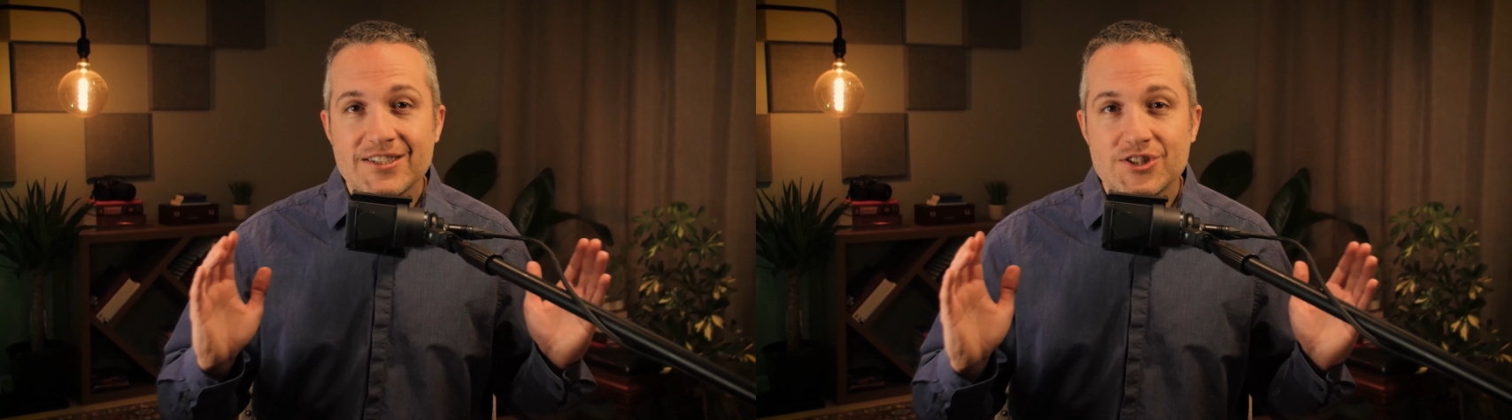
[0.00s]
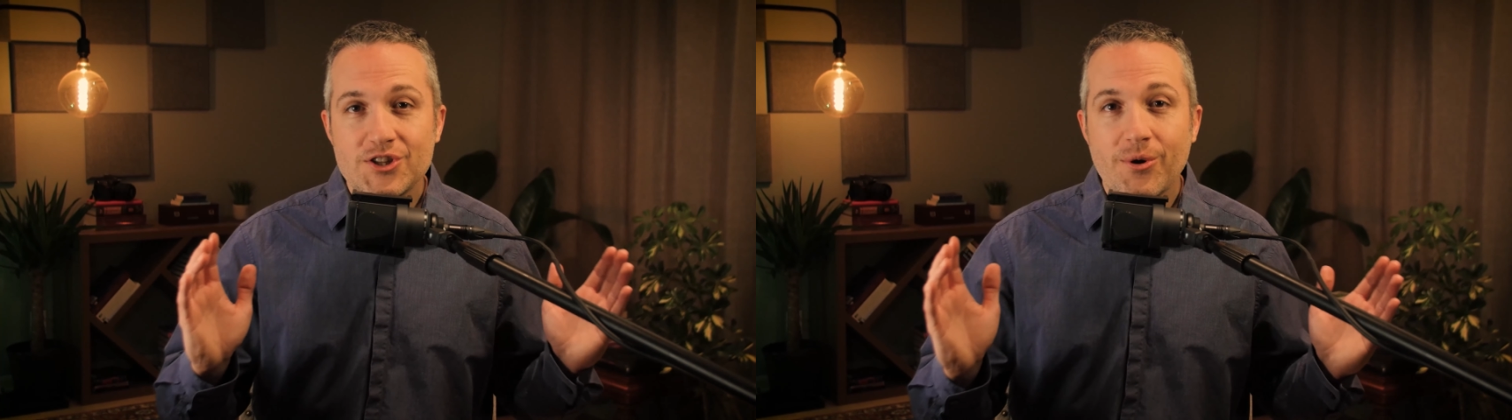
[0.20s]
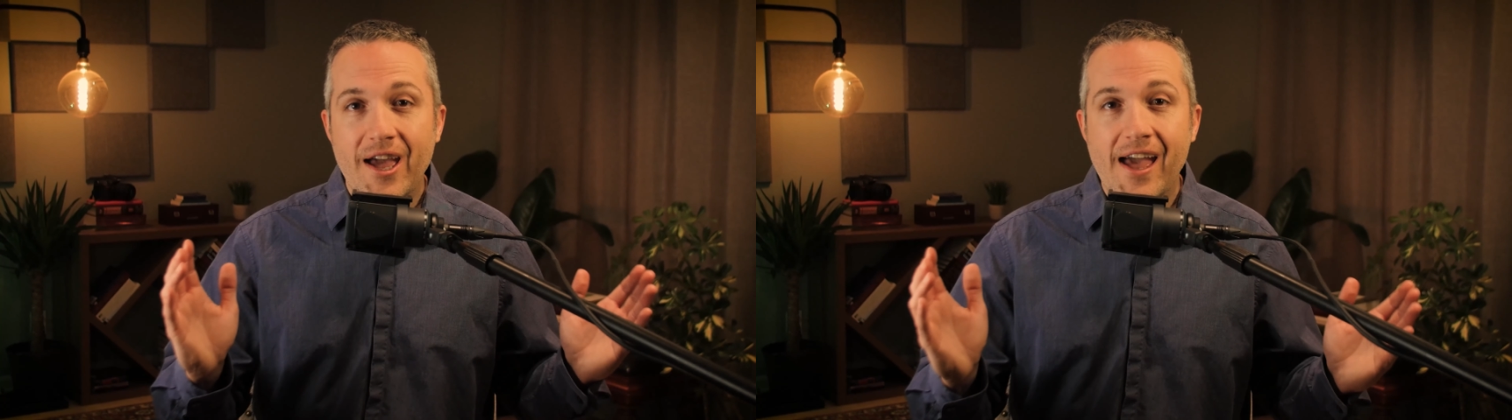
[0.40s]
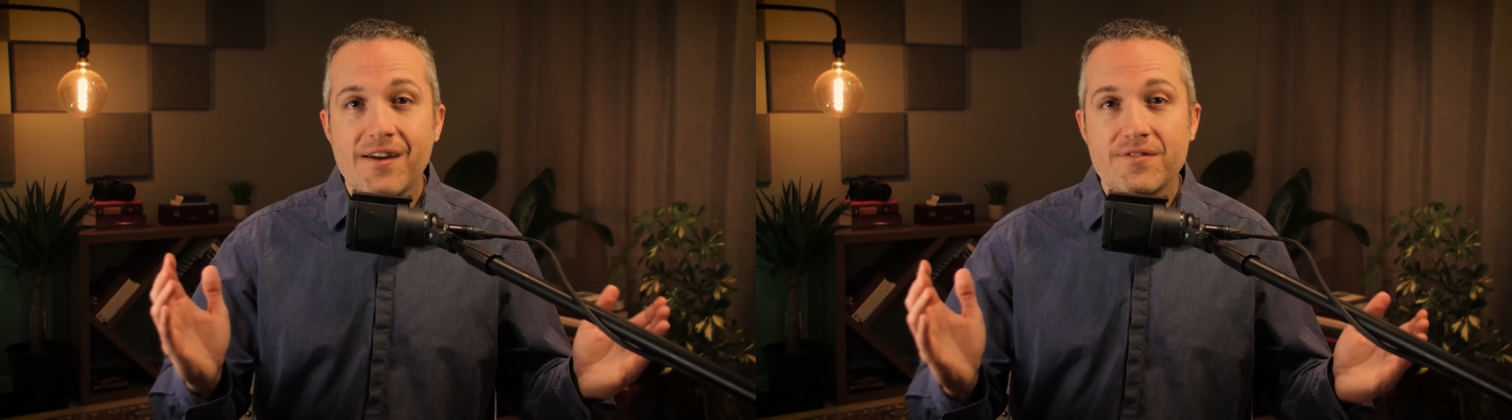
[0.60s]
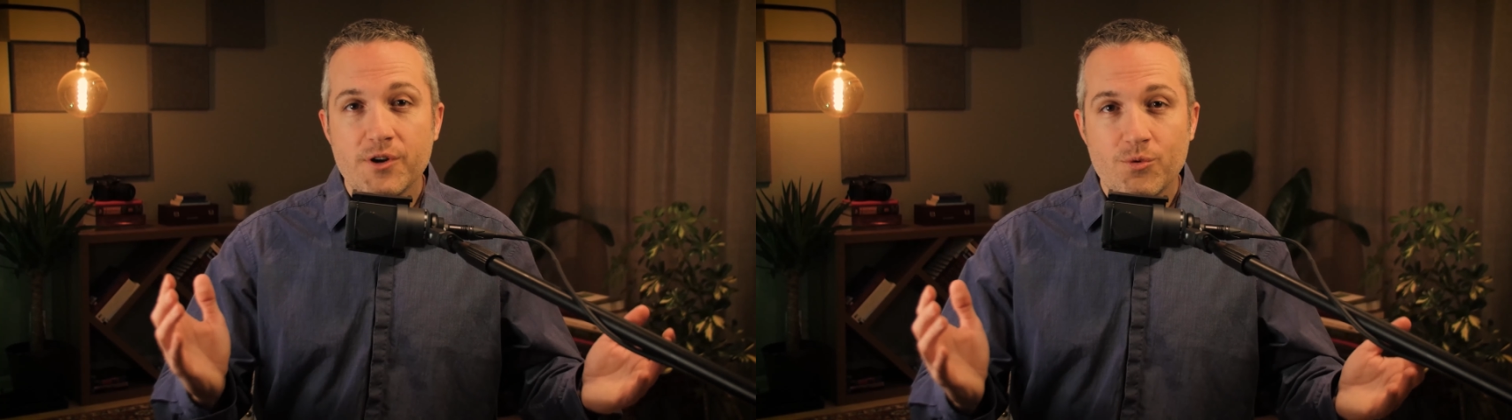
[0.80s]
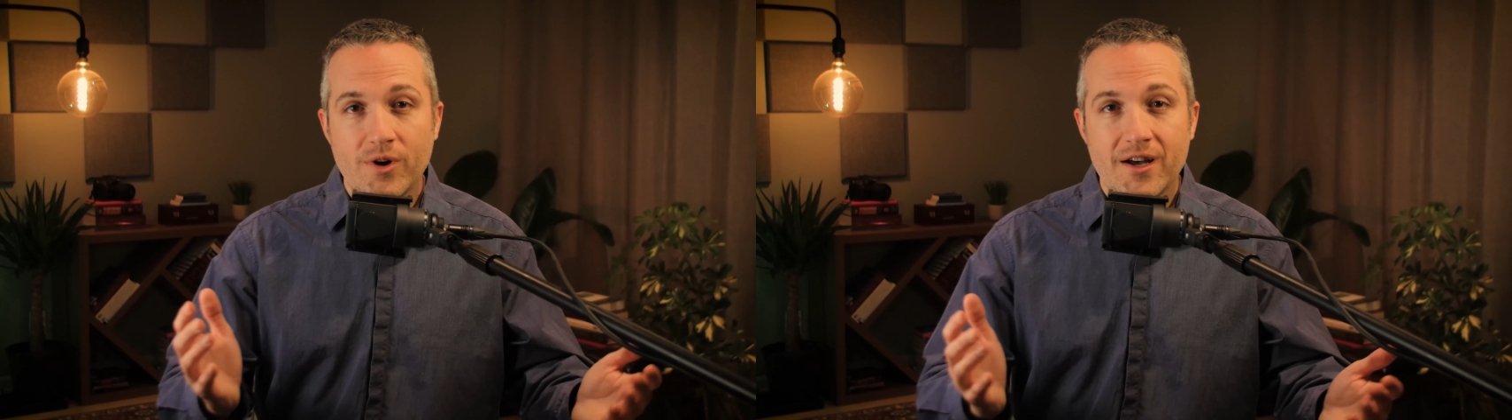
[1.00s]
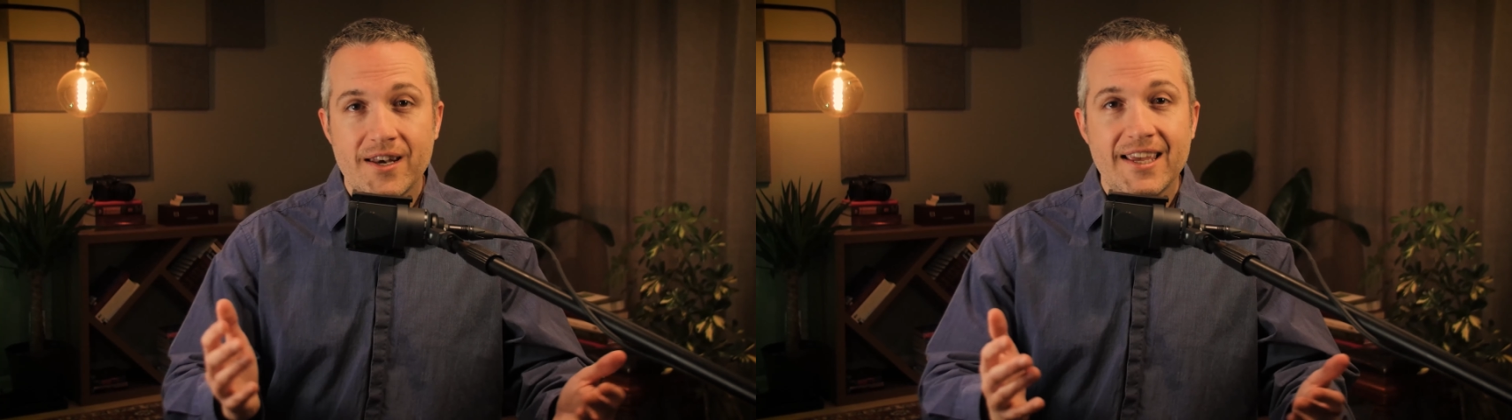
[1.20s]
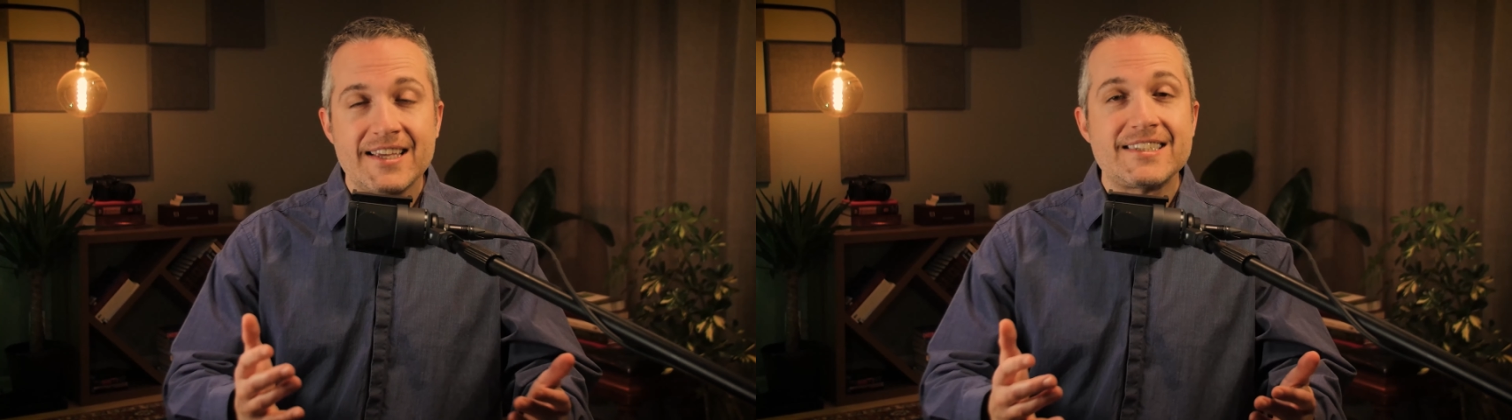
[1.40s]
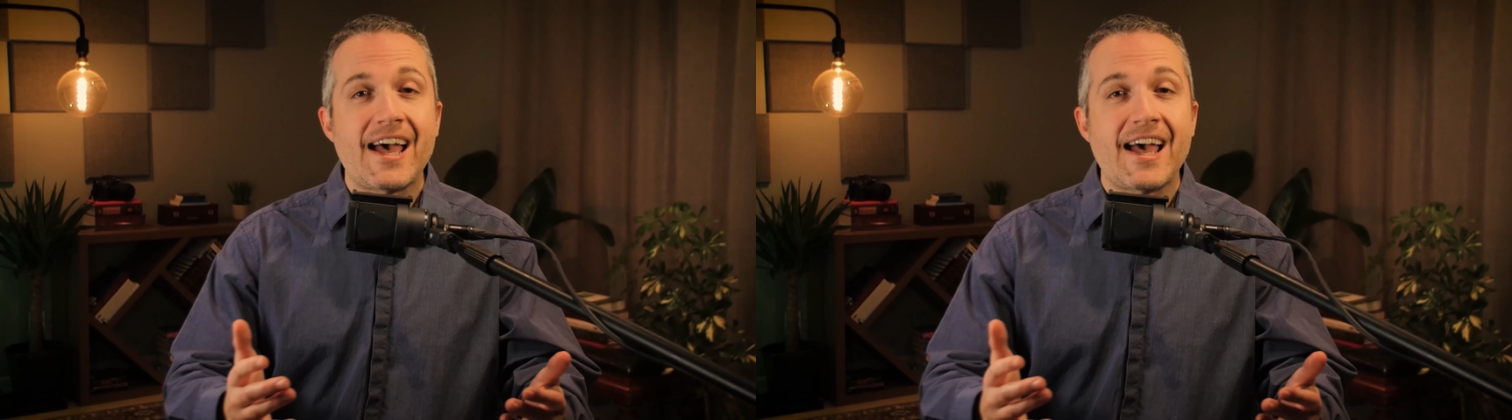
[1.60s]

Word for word: as though everyone is